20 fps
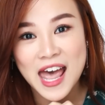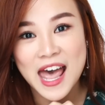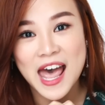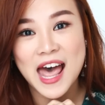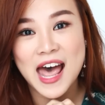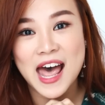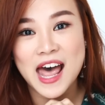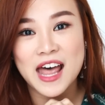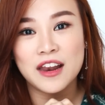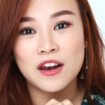
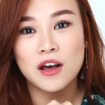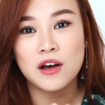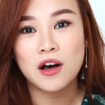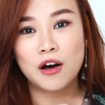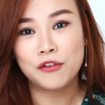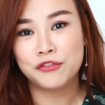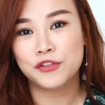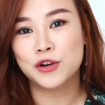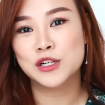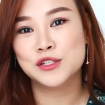And
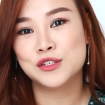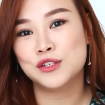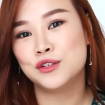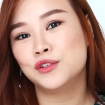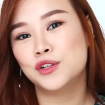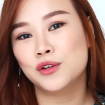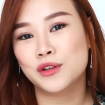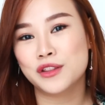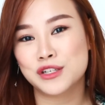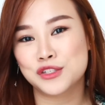of course, you
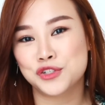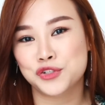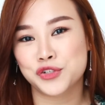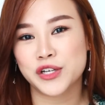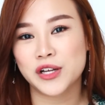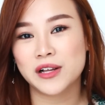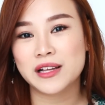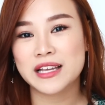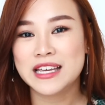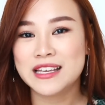know the
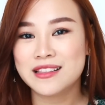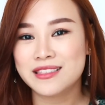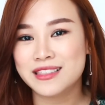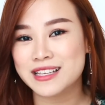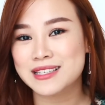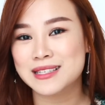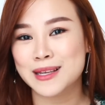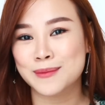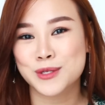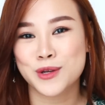drill. Hit
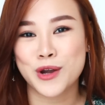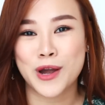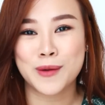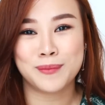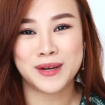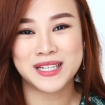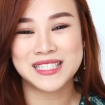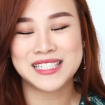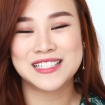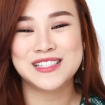the subscribe
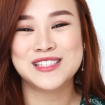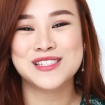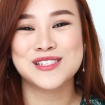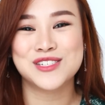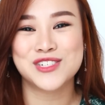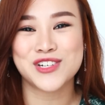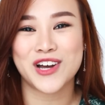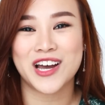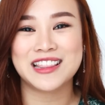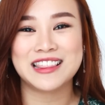button to
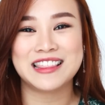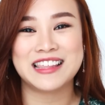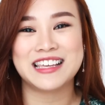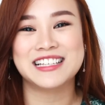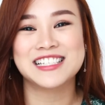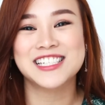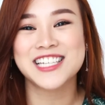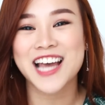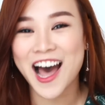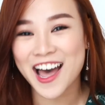join the
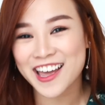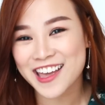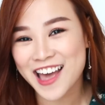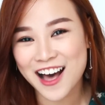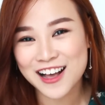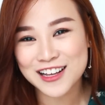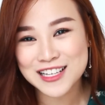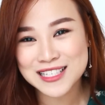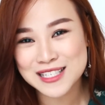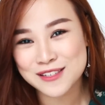
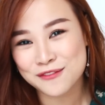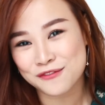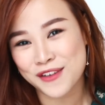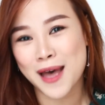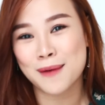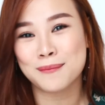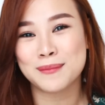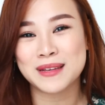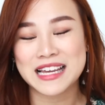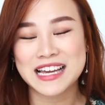KIEHL'S
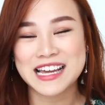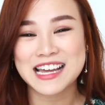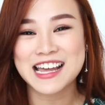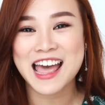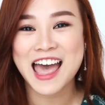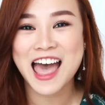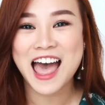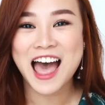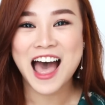family.